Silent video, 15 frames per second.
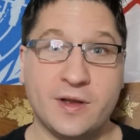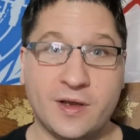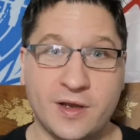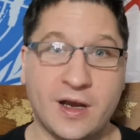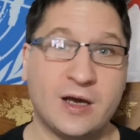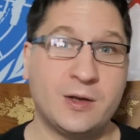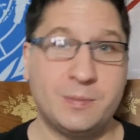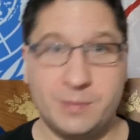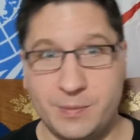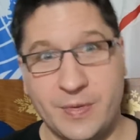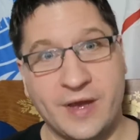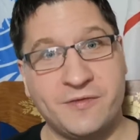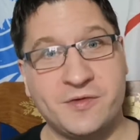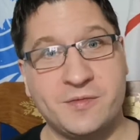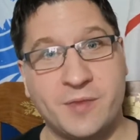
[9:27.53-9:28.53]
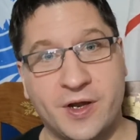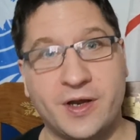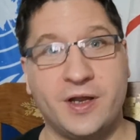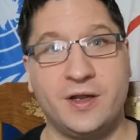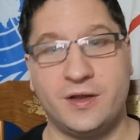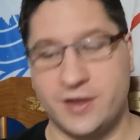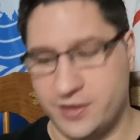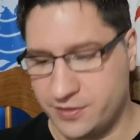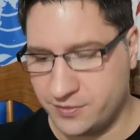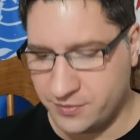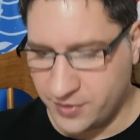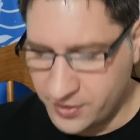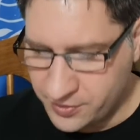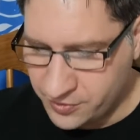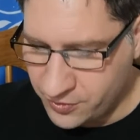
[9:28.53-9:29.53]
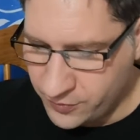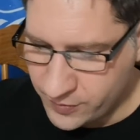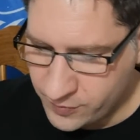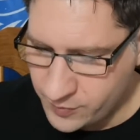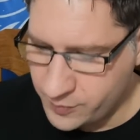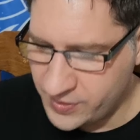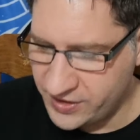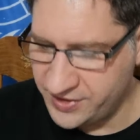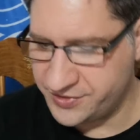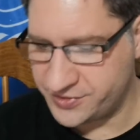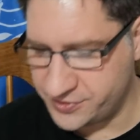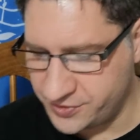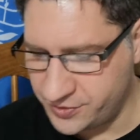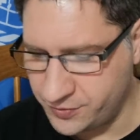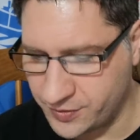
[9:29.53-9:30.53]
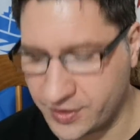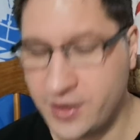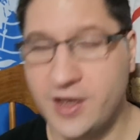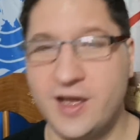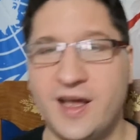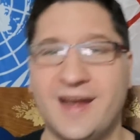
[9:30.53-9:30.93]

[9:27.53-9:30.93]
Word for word: that could help everybody in in doing what we need to do and